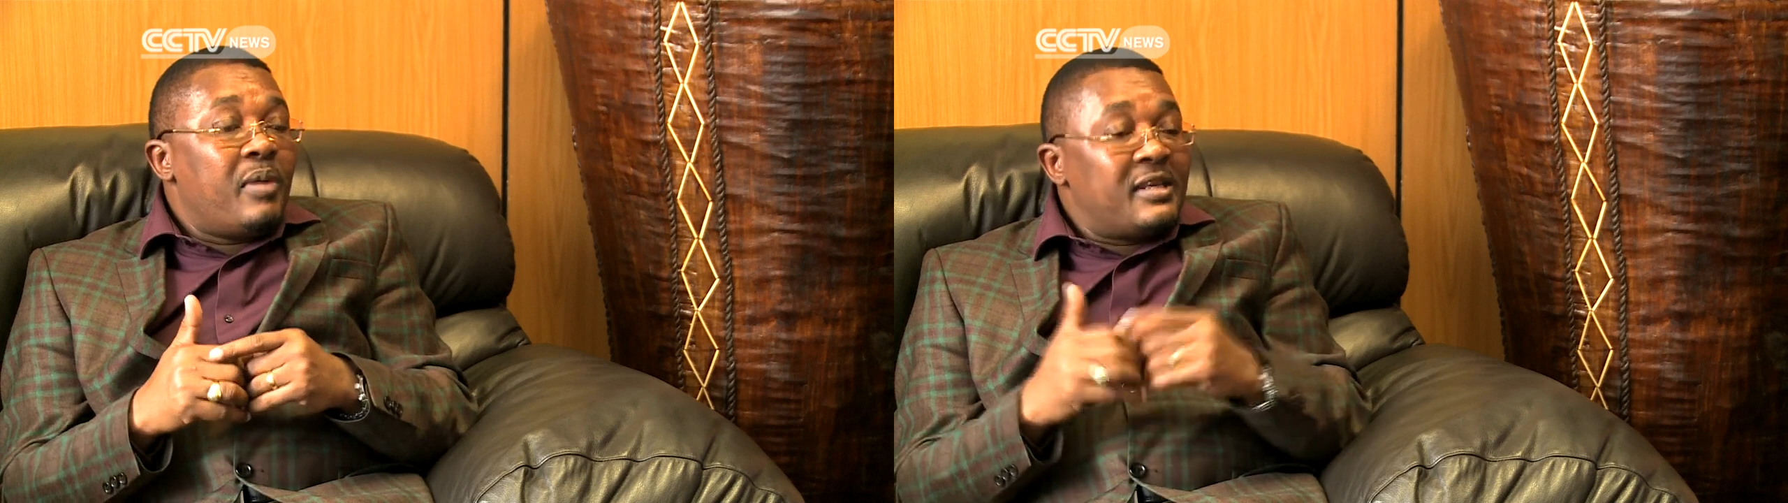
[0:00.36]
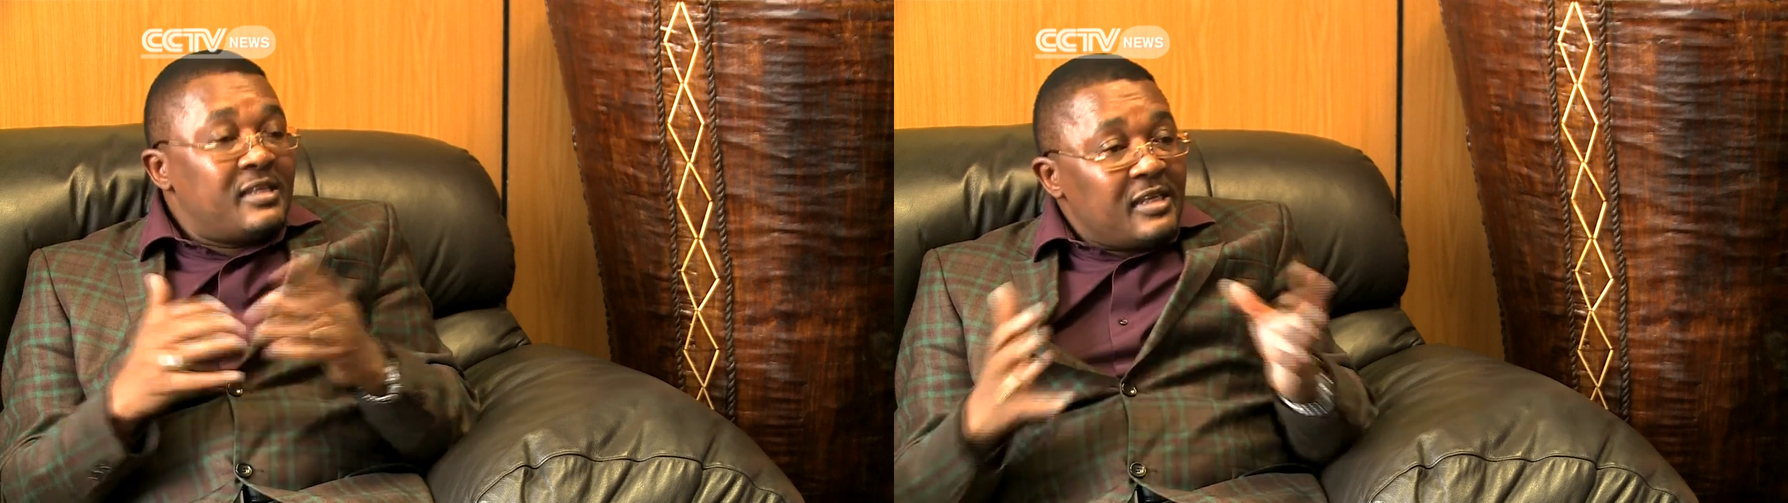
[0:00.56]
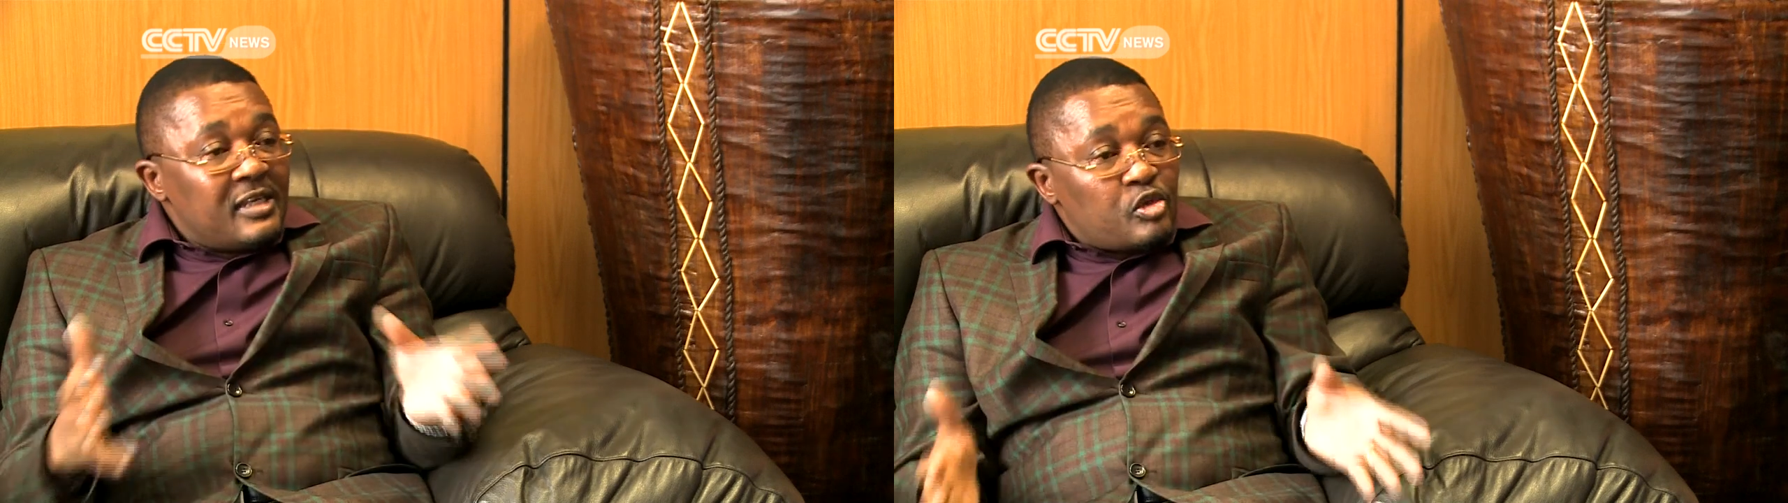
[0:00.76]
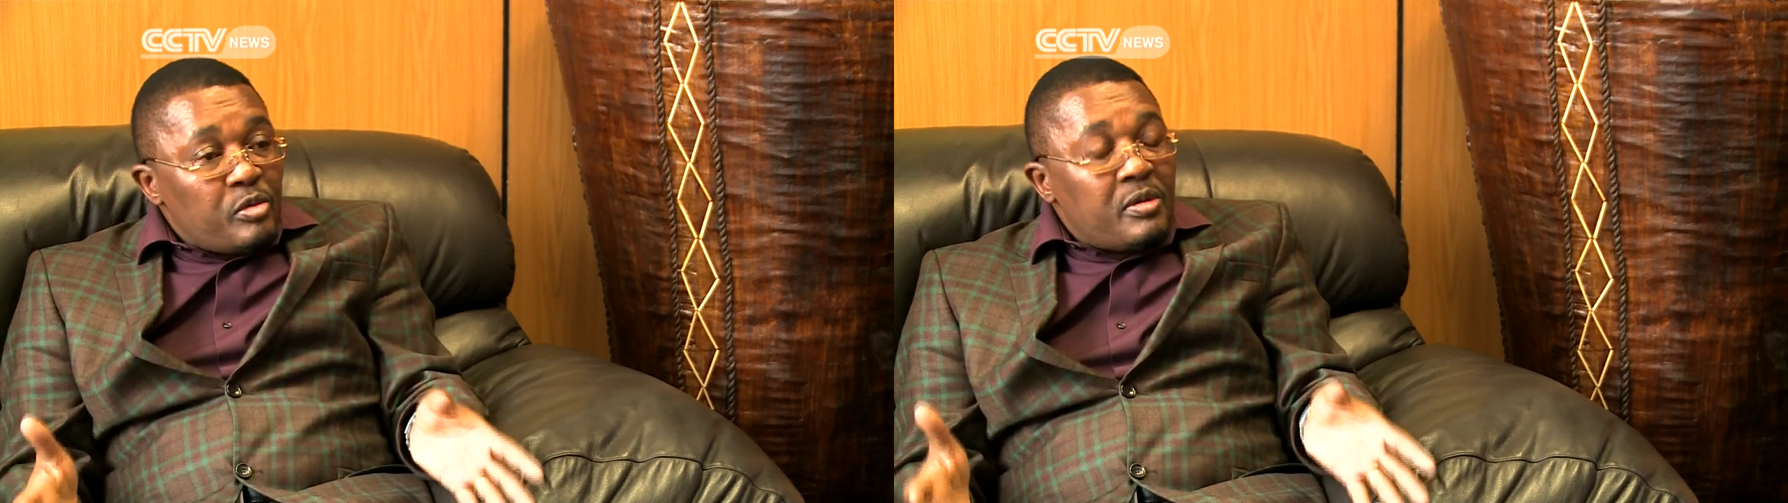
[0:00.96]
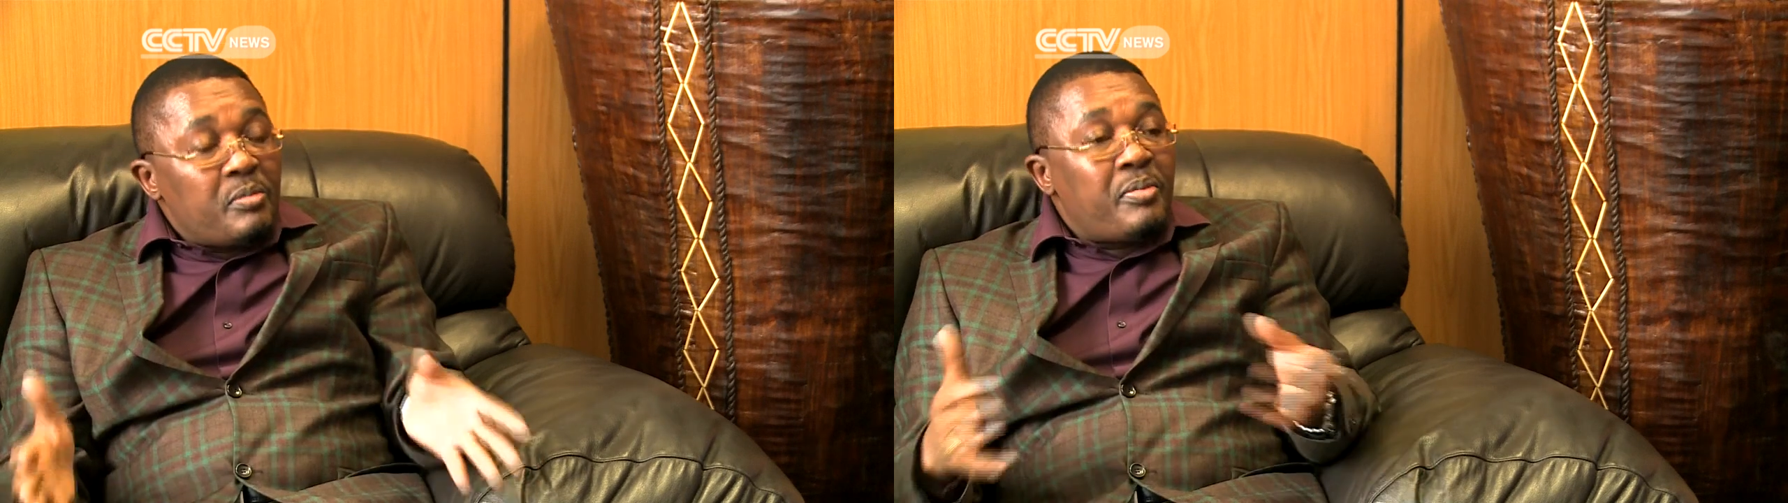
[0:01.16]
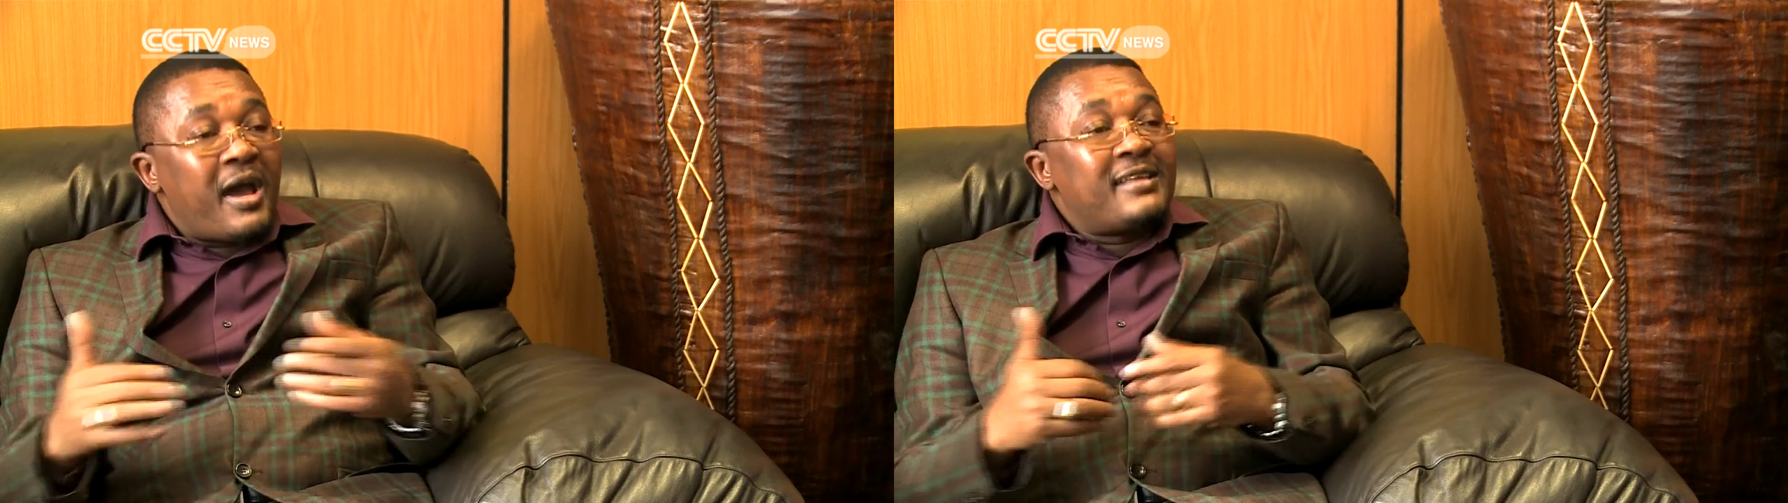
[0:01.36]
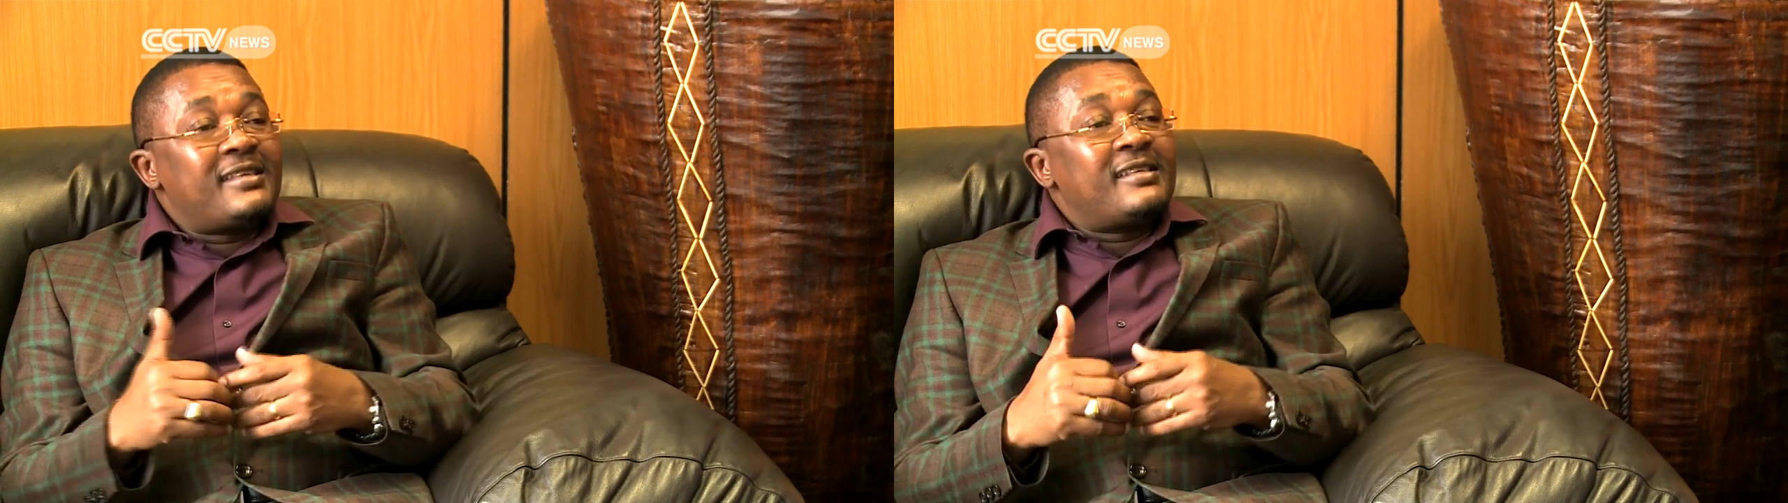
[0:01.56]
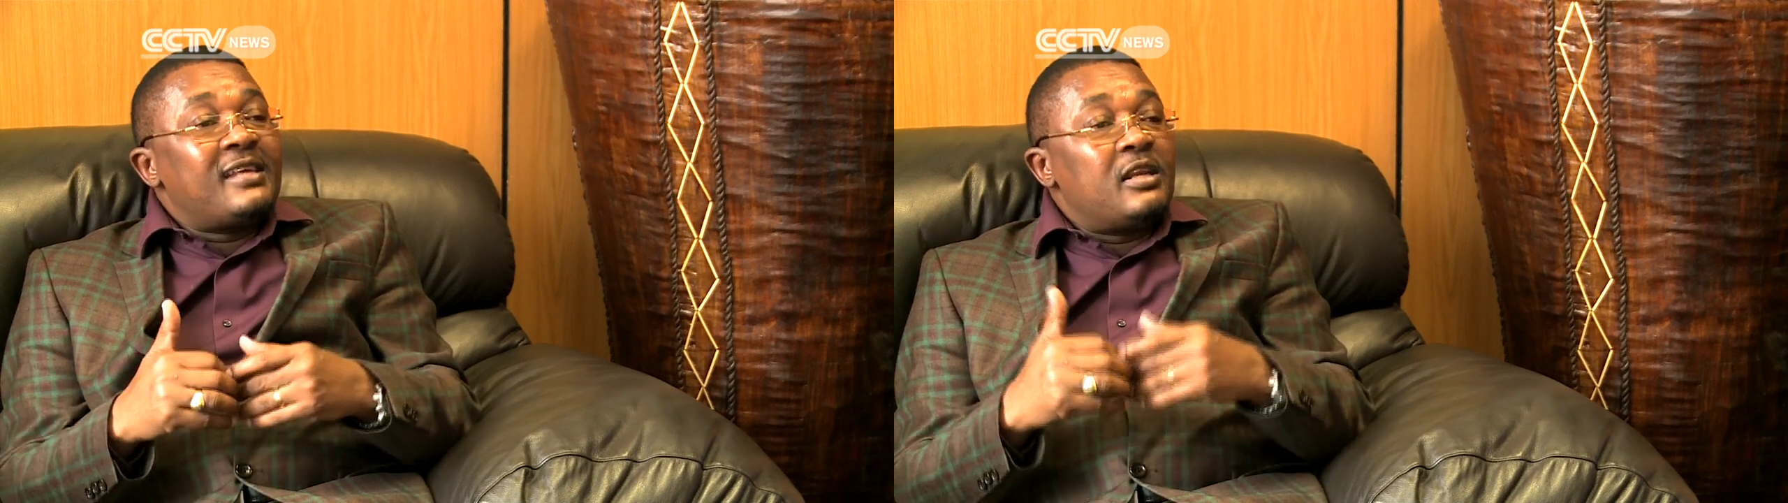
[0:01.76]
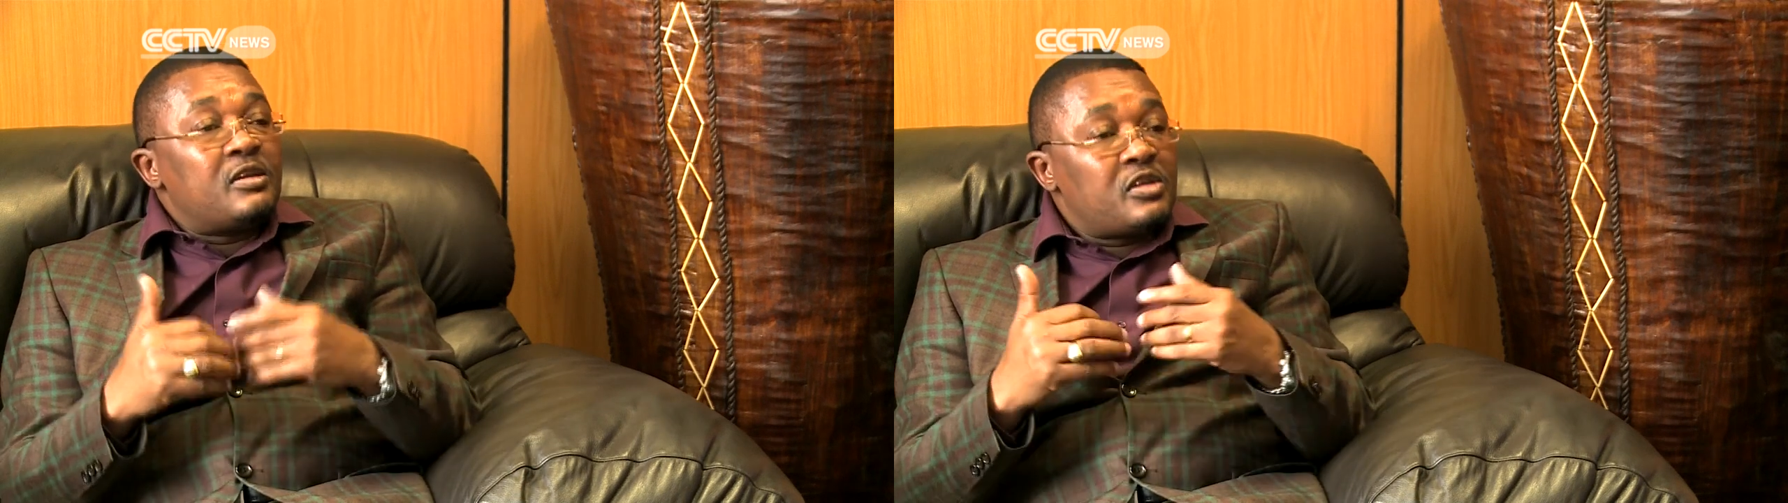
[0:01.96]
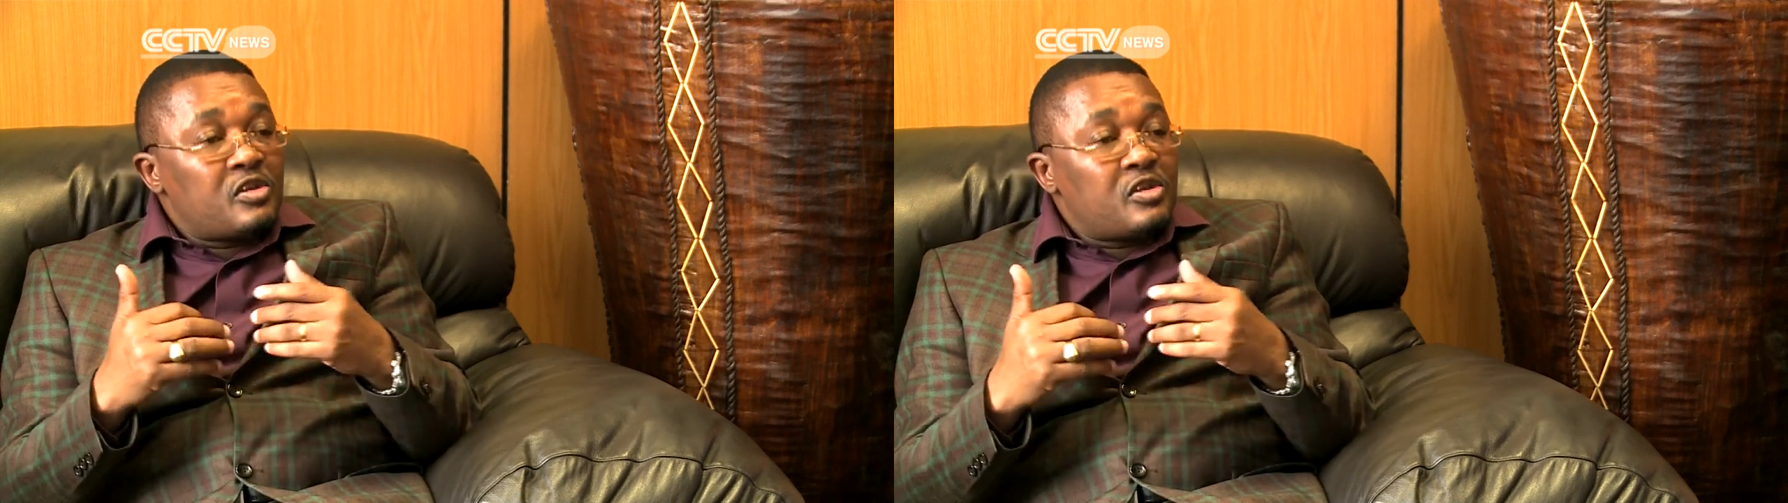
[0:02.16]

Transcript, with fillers: It's a multi million dollar vision